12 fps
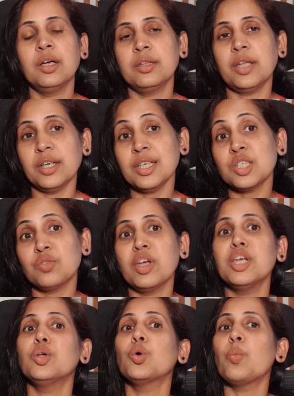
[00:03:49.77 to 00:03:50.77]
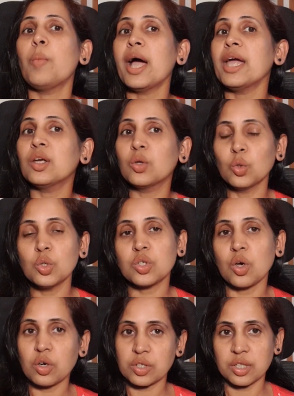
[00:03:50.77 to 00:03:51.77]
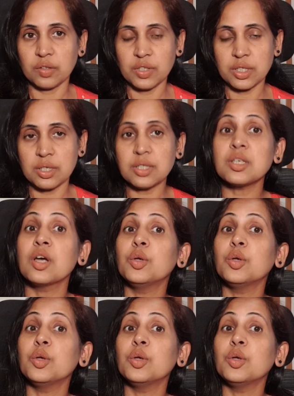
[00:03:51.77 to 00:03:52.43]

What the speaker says: That is, when you buy goods or services,